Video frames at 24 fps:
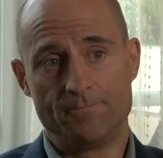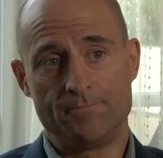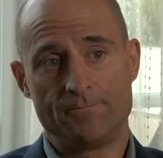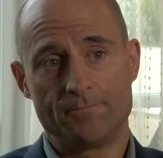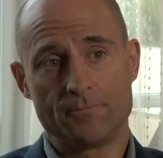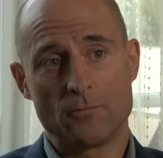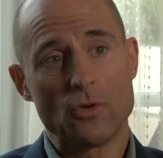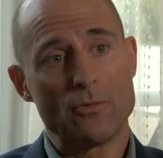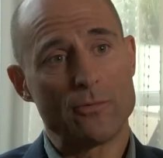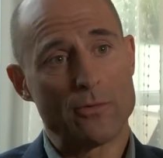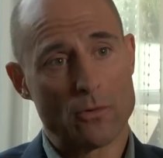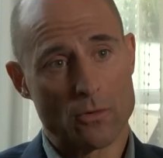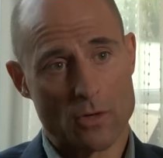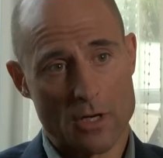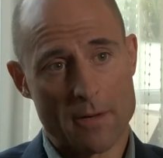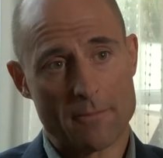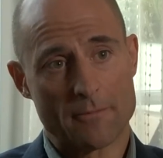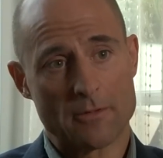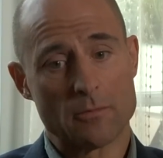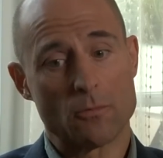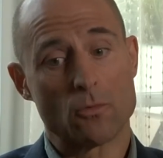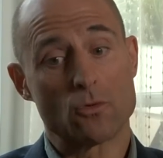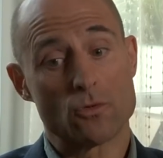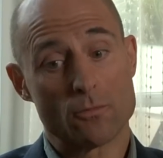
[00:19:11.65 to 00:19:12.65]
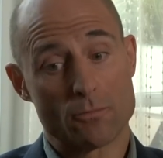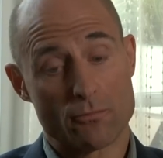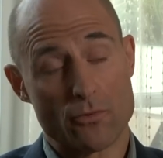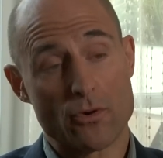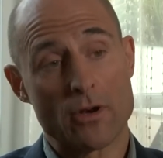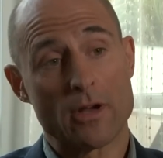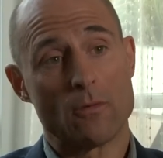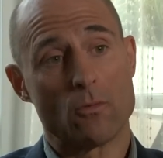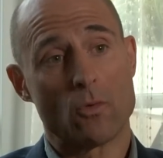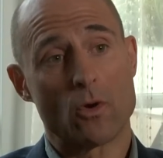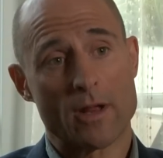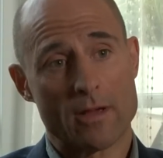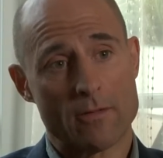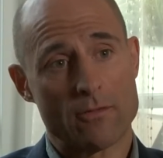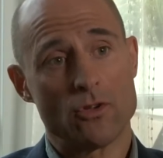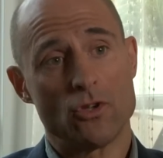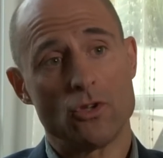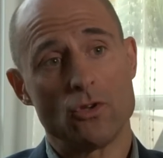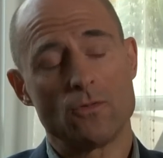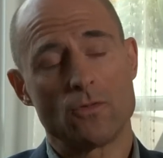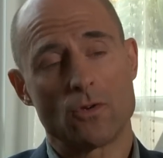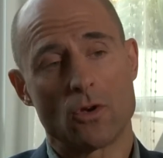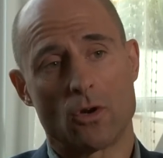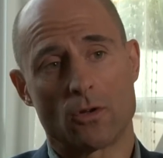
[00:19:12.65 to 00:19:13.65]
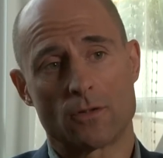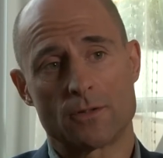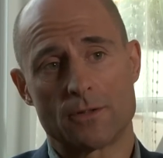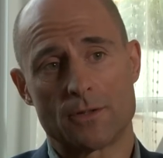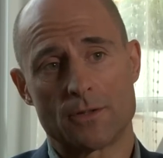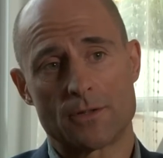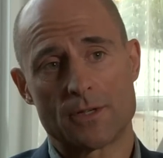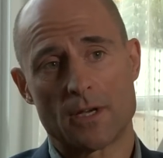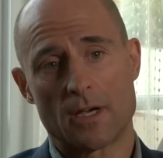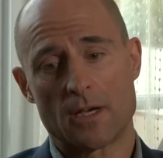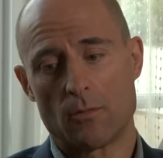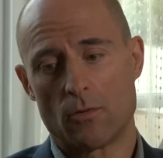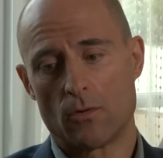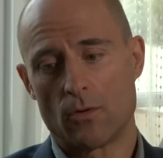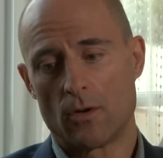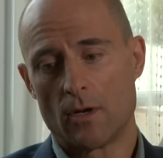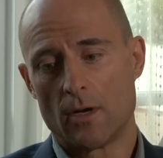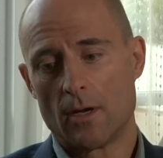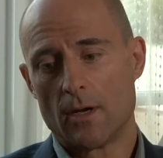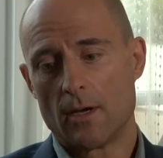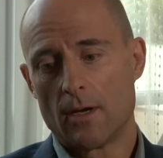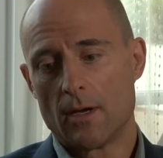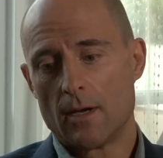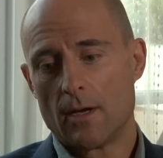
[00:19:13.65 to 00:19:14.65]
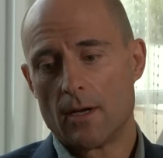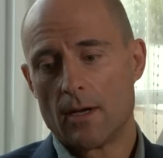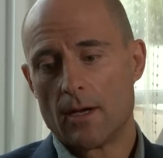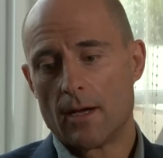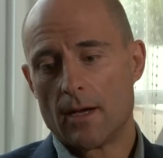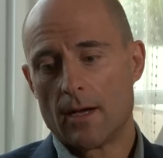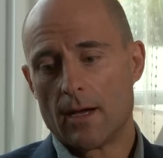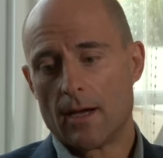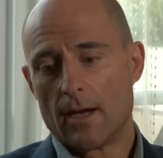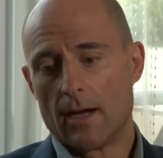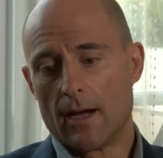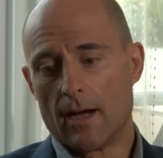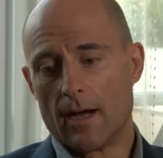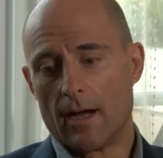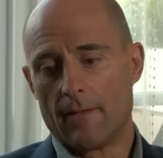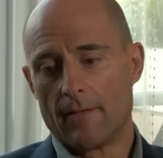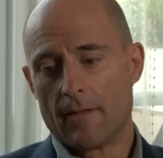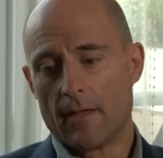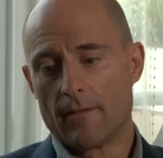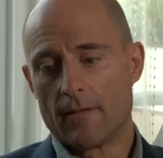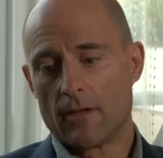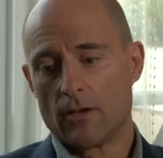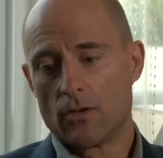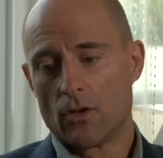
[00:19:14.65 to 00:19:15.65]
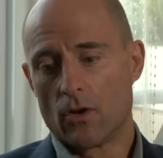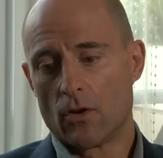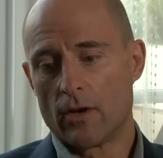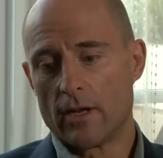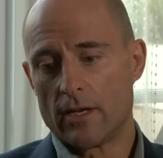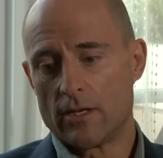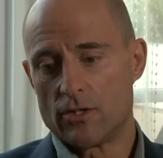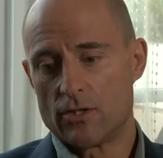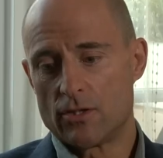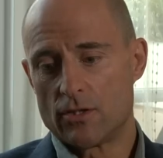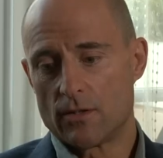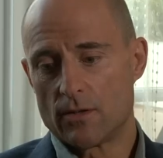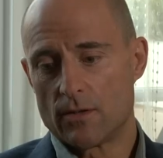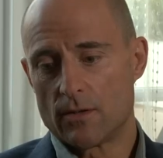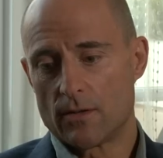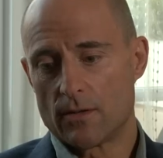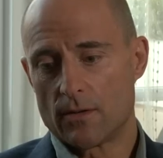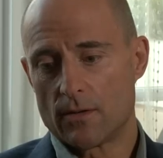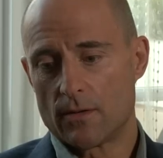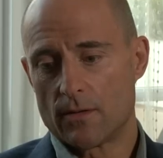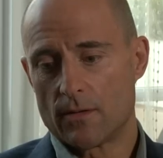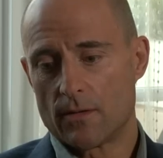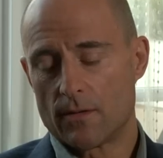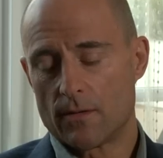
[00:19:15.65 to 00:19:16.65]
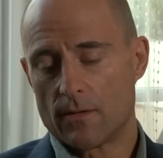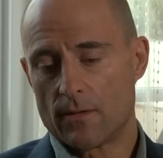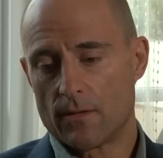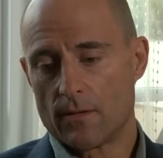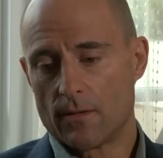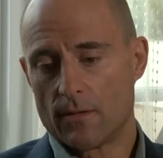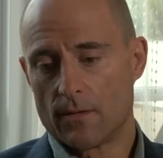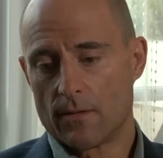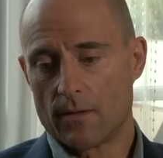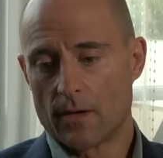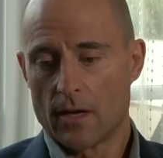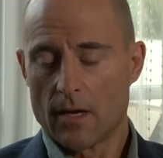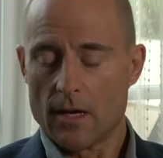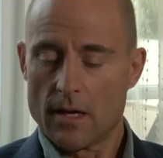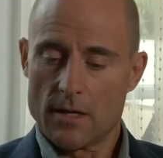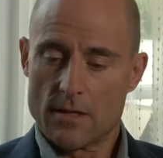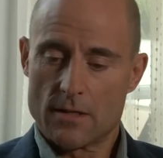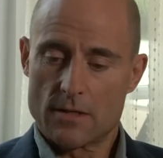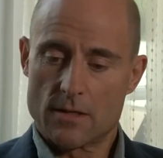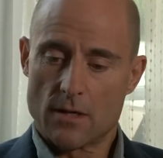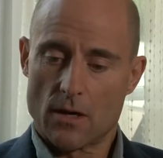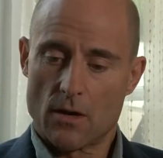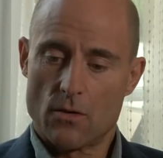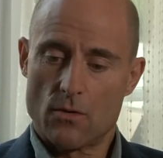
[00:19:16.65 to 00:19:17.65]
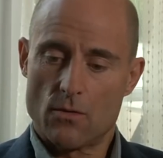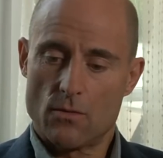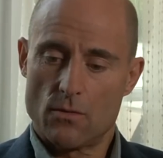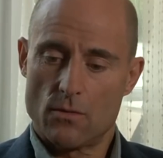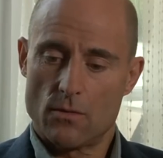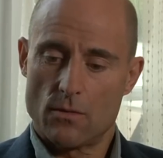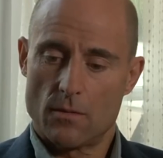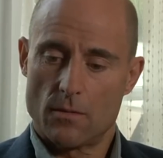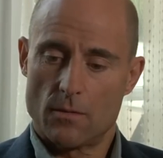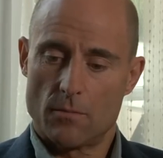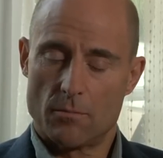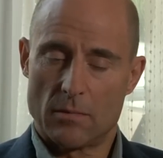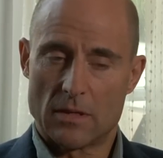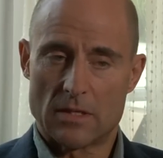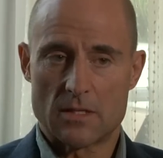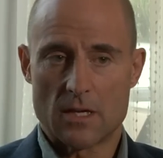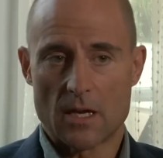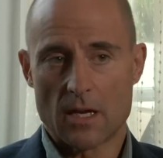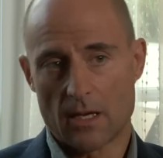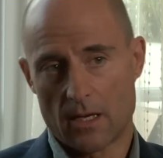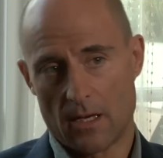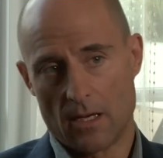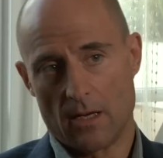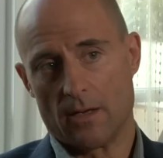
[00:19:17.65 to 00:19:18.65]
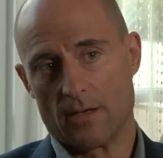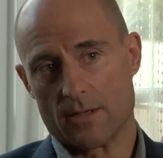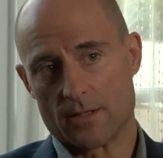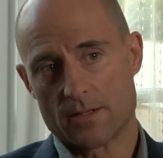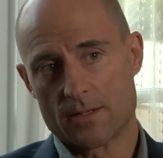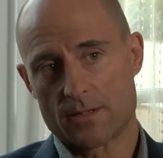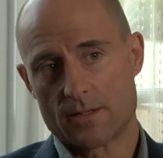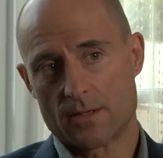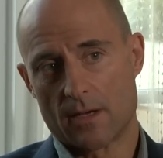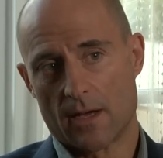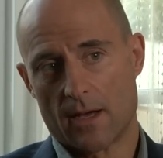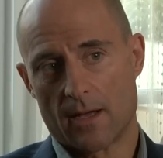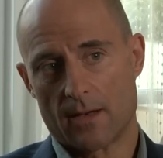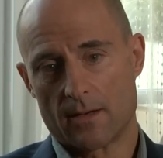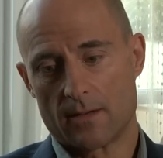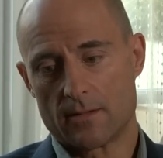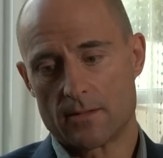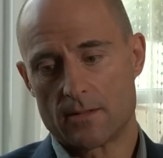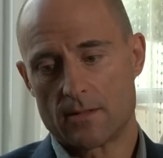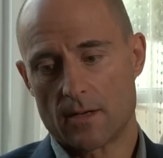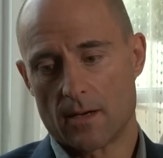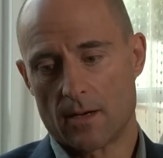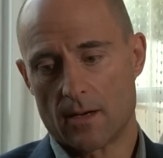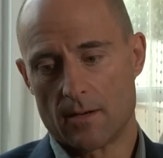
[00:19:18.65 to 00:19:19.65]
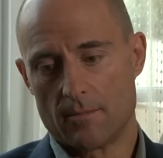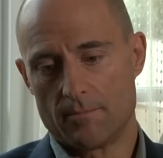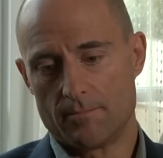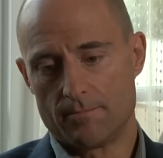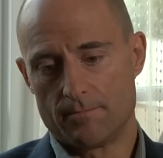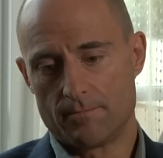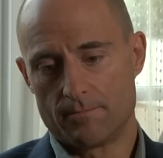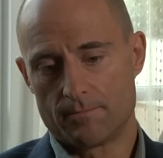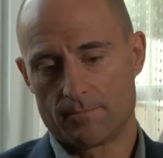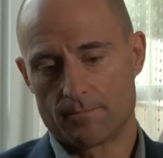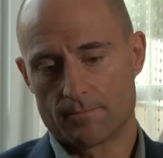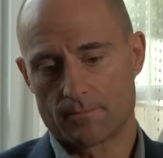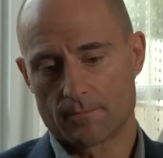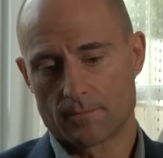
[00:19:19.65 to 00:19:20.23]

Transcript: you feel comfortable to bring whatever you've got to the table. And then the knowledge that he's so meticulous and um,